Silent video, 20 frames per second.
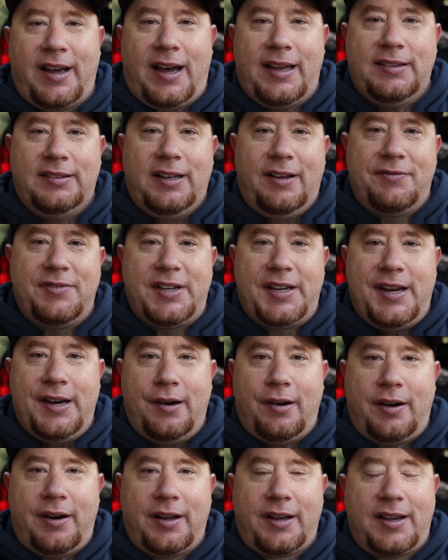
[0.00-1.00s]
I'd love to
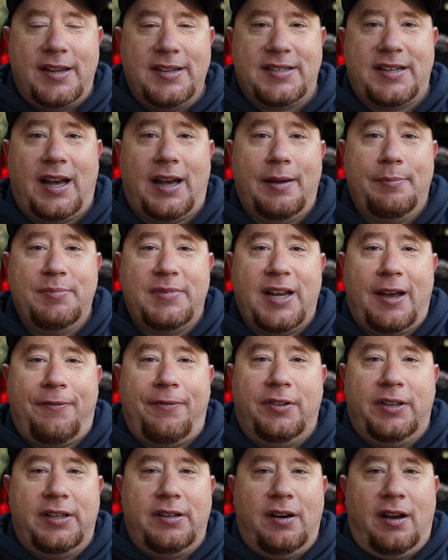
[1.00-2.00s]
hear it because I'm
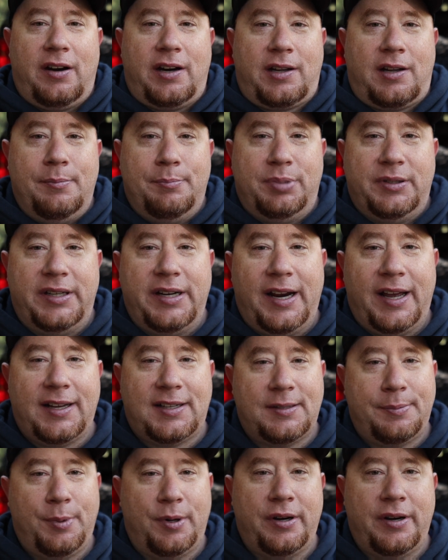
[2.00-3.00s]
definitely not a complete
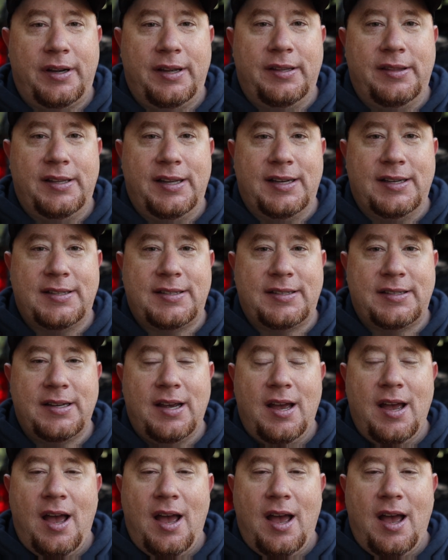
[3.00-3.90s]
expert in this.